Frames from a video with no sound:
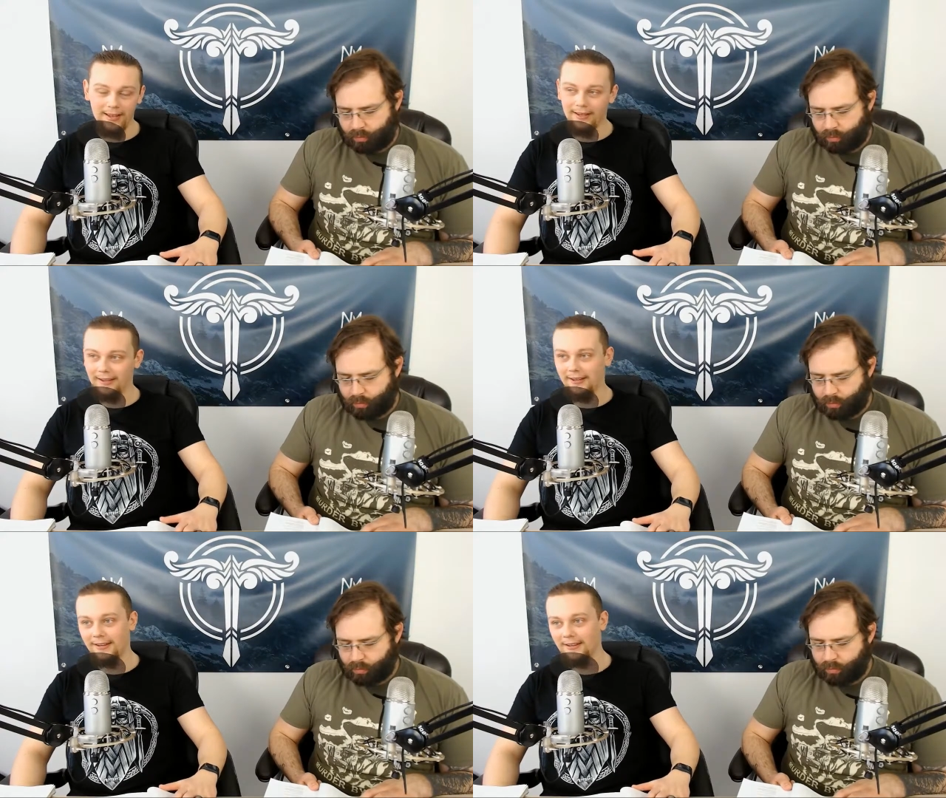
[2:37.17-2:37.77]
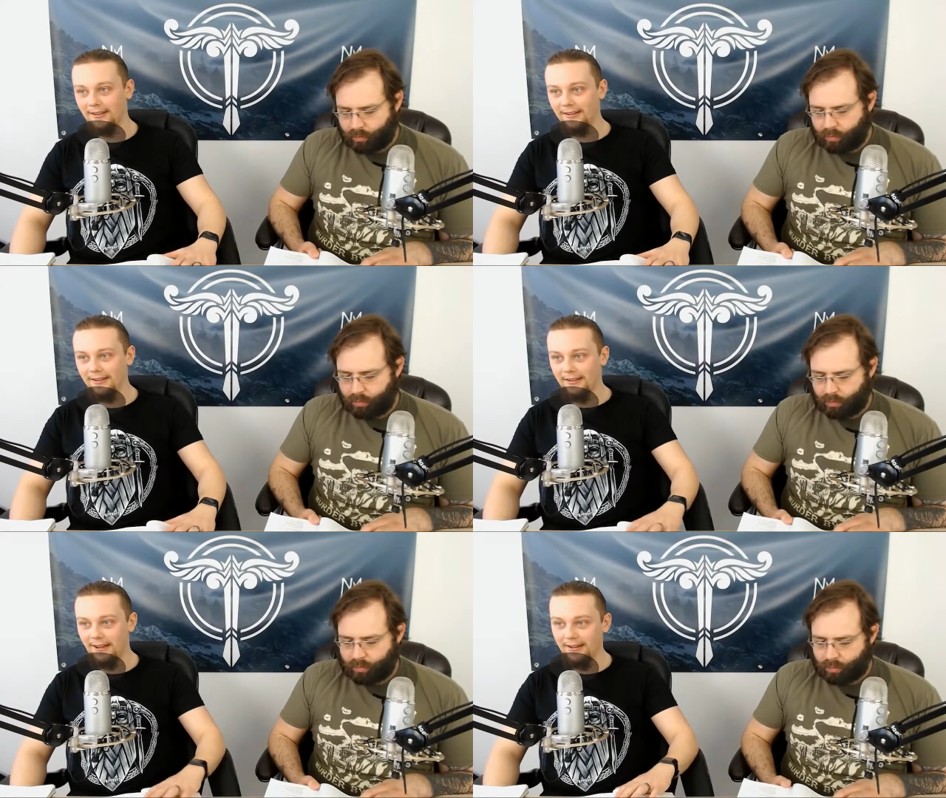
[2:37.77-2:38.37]
Speaker 1: Like,
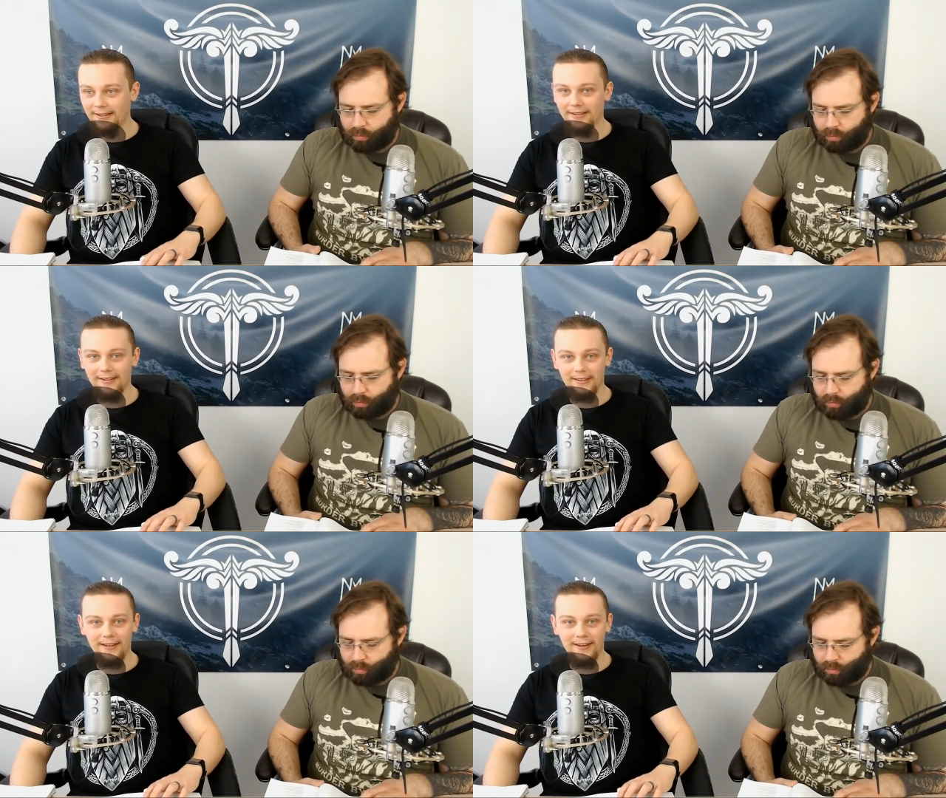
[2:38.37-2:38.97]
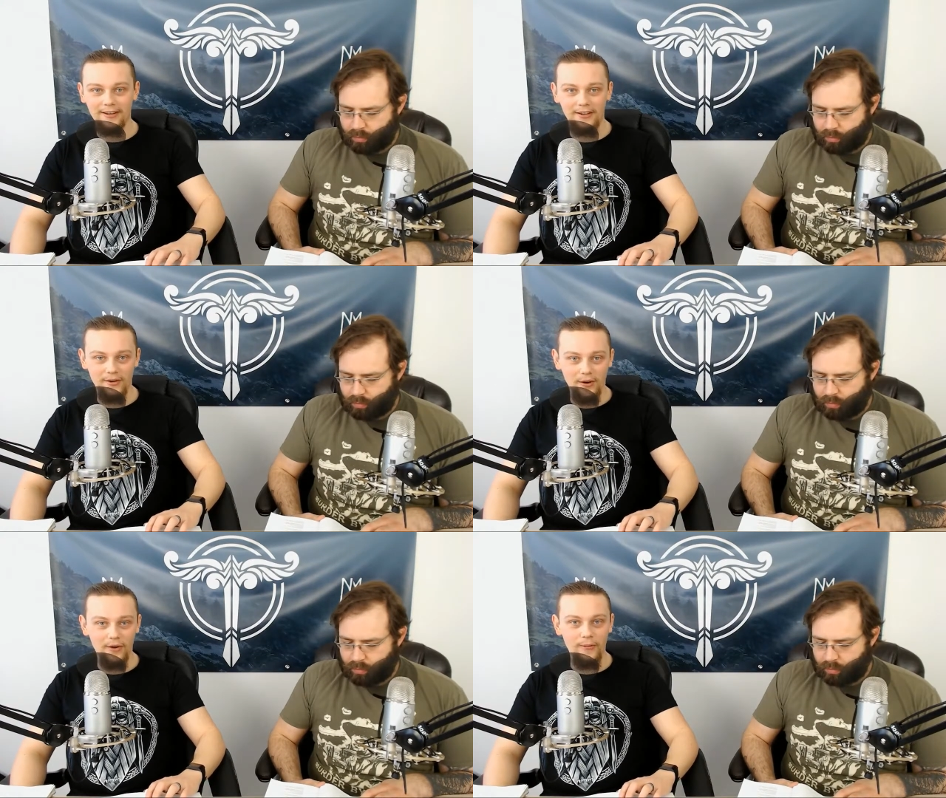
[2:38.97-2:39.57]
I need to
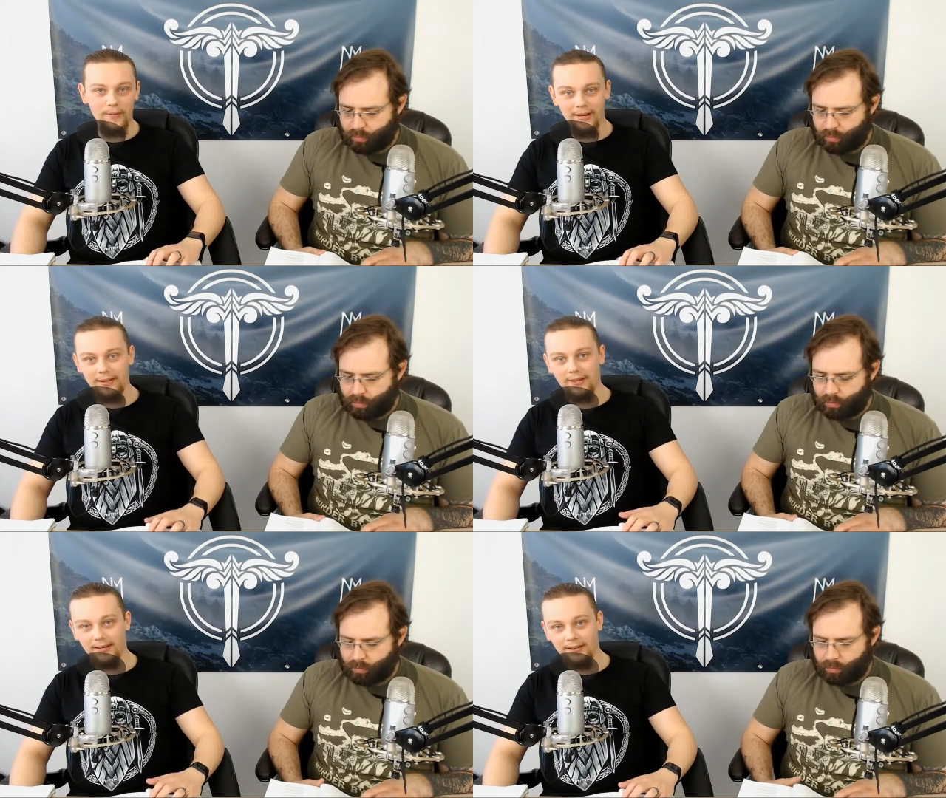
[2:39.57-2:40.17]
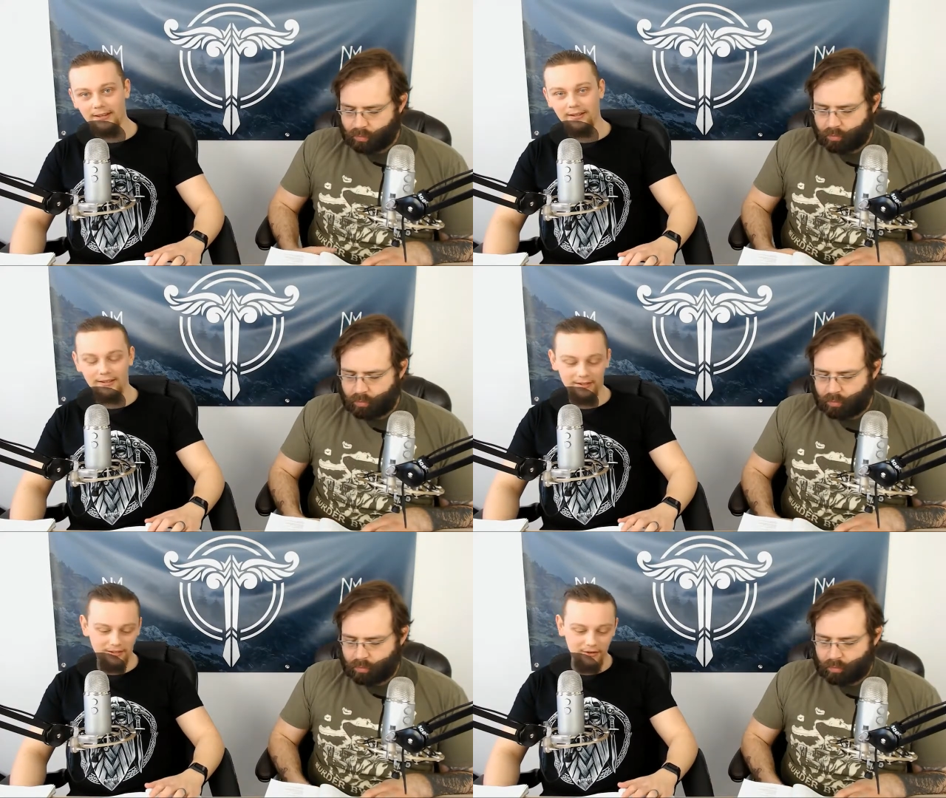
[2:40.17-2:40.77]
go home. I need to
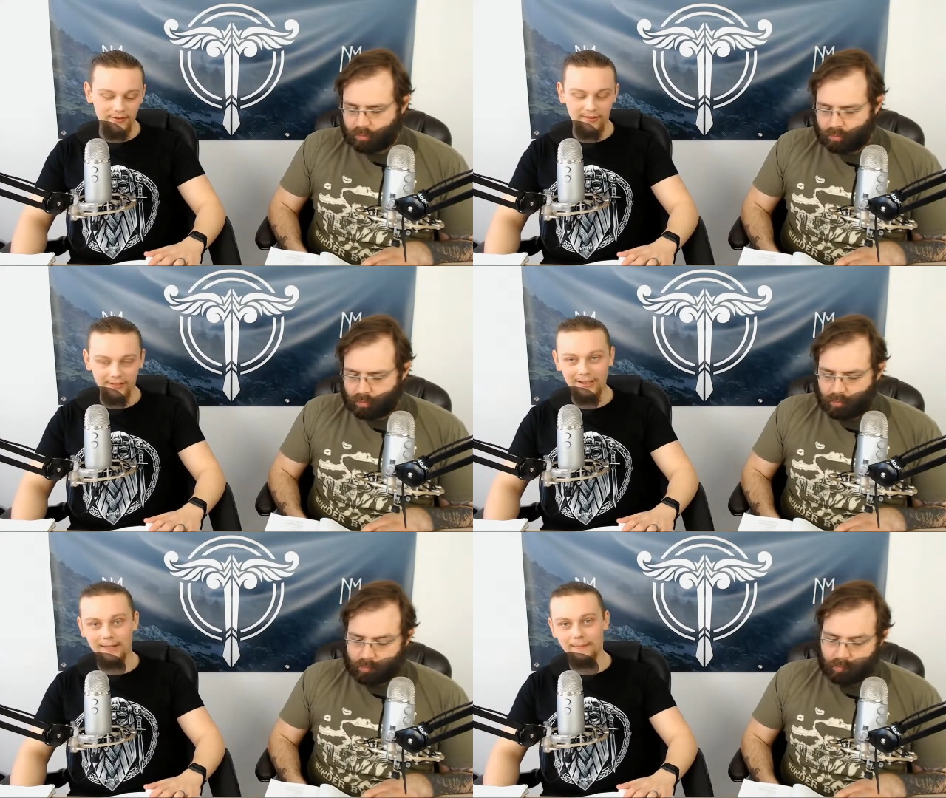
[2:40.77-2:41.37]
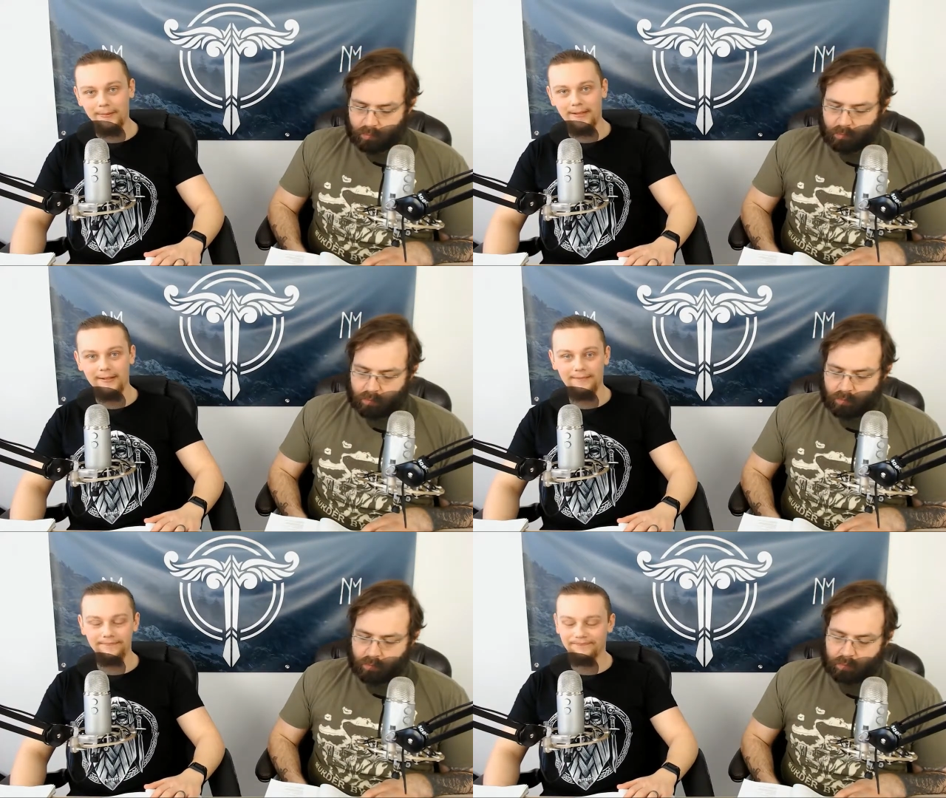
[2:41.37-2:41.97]
go to sleep.
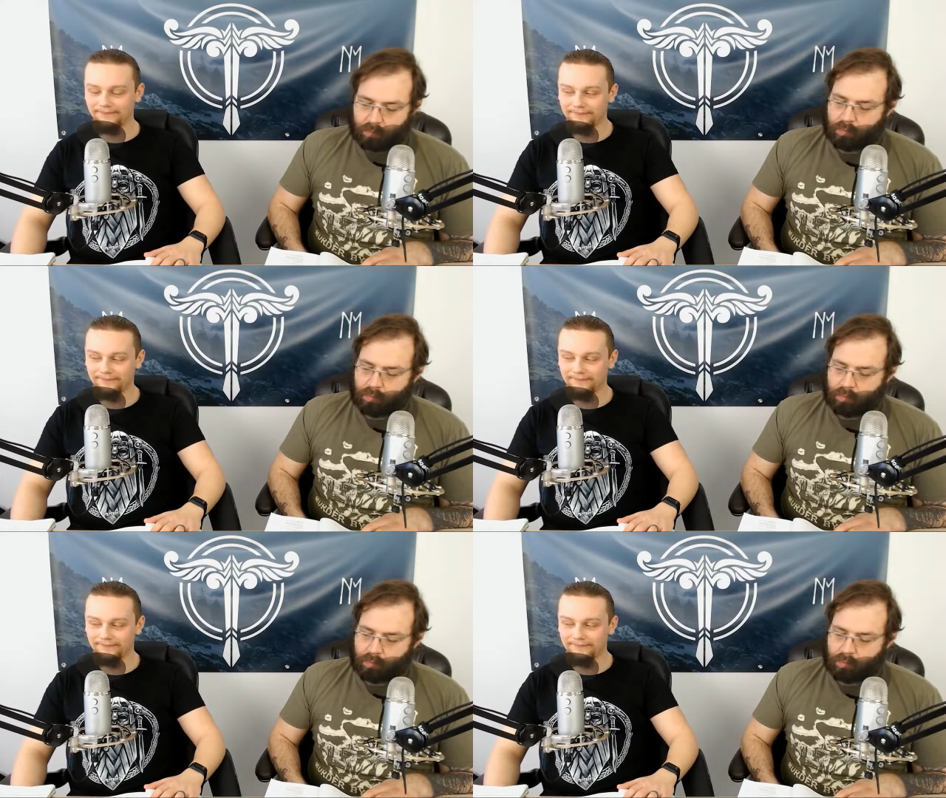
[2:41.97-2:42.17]
And